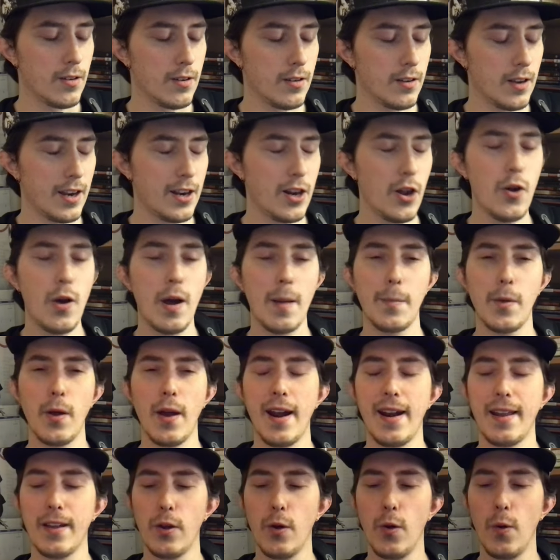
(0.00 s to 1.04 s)
And I know I'm
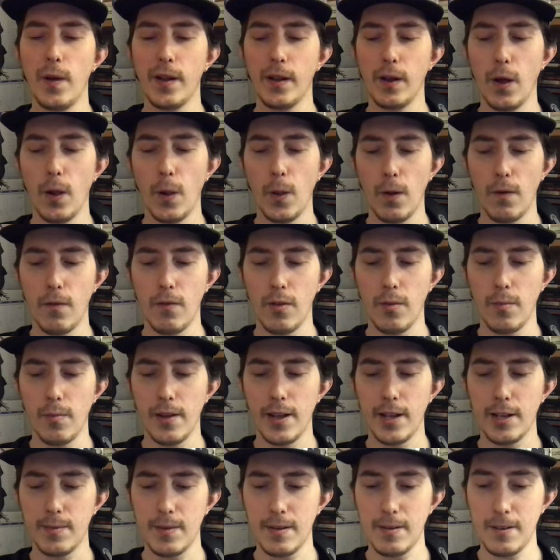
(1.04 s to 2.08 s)
kind of going all over the
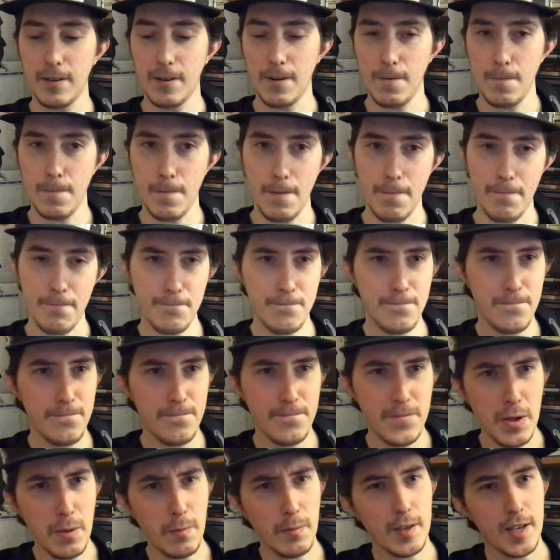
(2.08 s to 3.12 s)
place, but you know, but
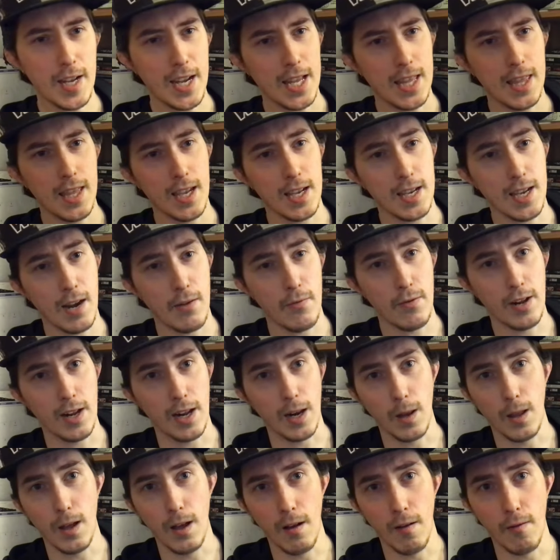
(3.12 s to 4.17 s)
films like this I really
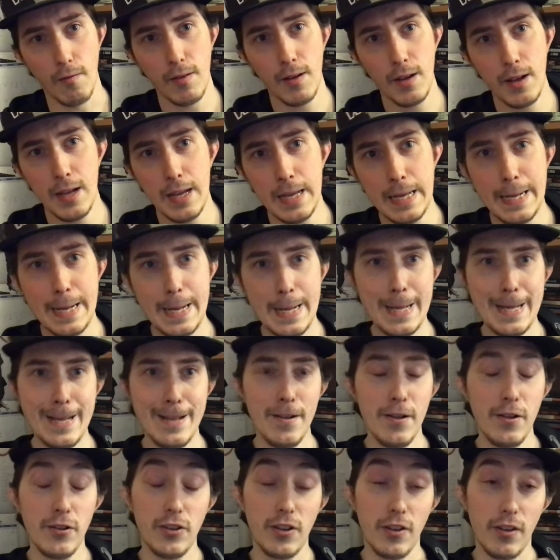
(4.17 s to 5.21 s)
love.
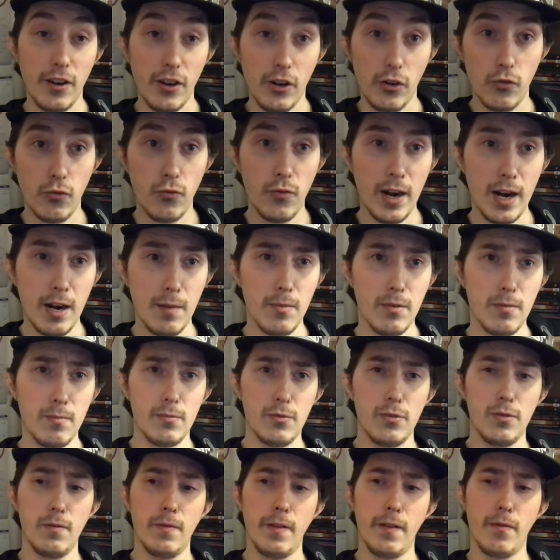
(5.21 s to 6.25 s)
It's an incredible
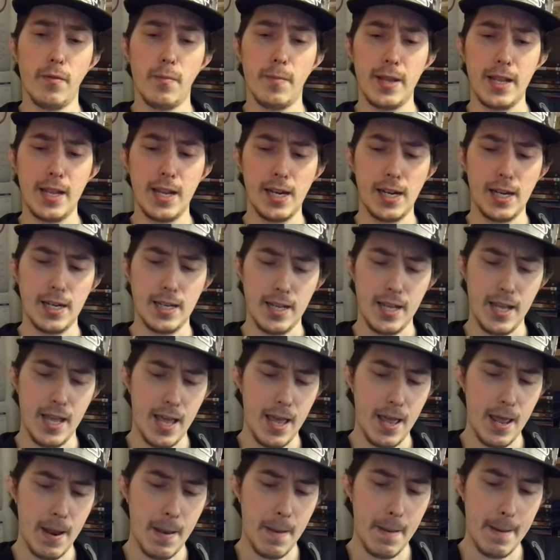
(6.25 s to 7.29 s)
movie from beginning to
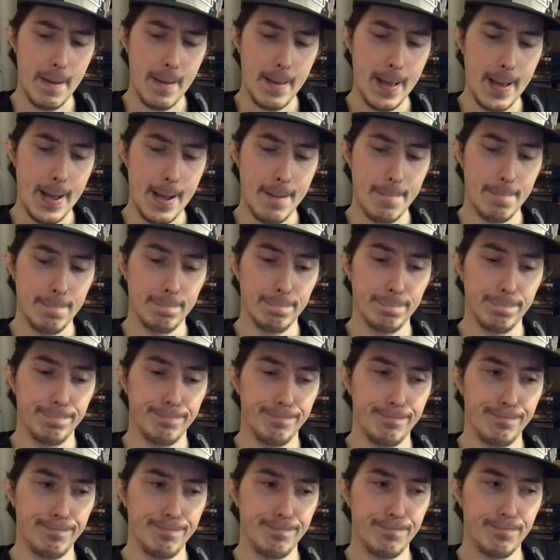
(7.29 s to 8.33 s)
end. Um,
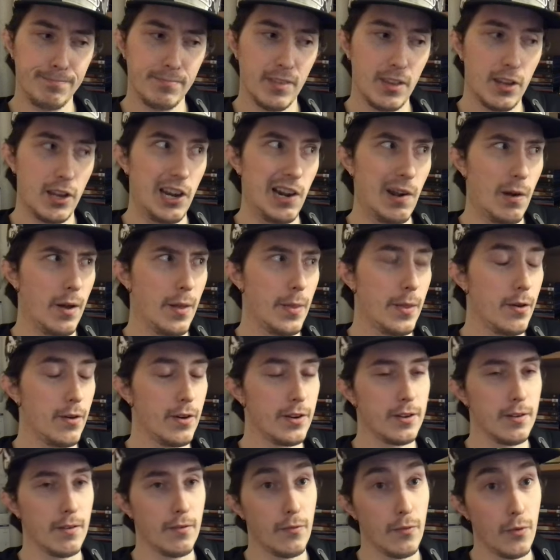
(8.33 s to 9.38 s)
you know, there
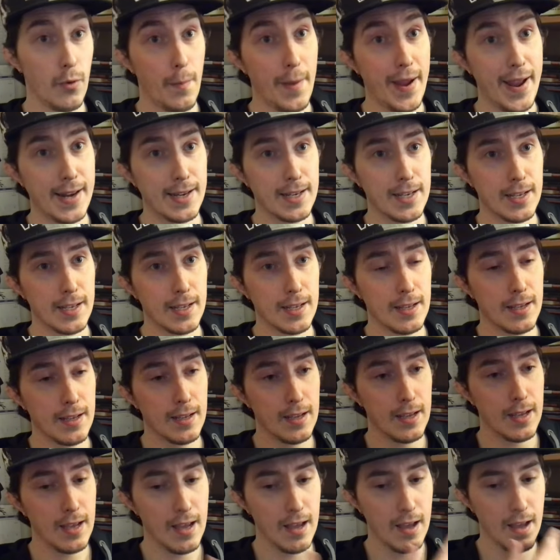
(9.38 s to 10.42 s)
is a romantic
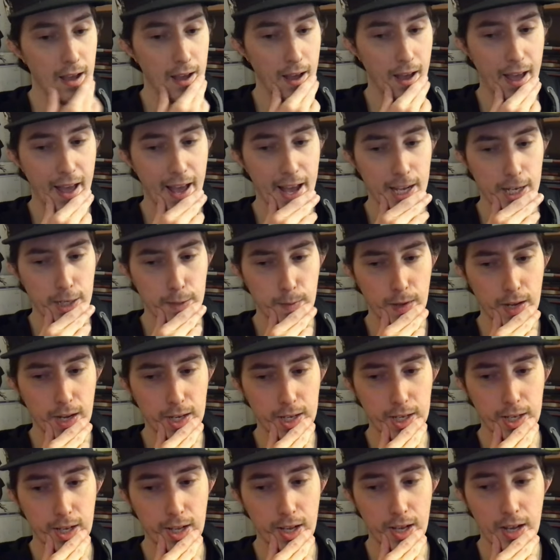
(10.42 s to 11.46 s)
uh,
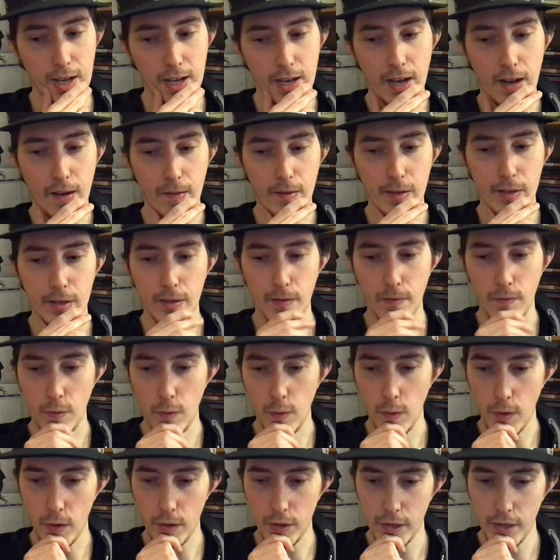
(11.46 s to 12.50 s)
aspect of this, of
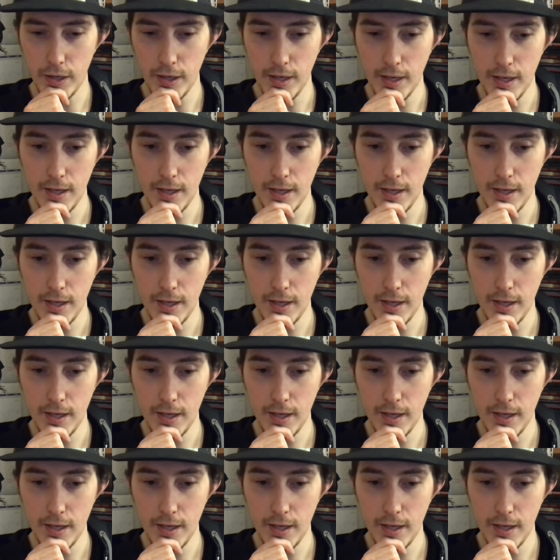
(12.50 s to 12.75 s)
course.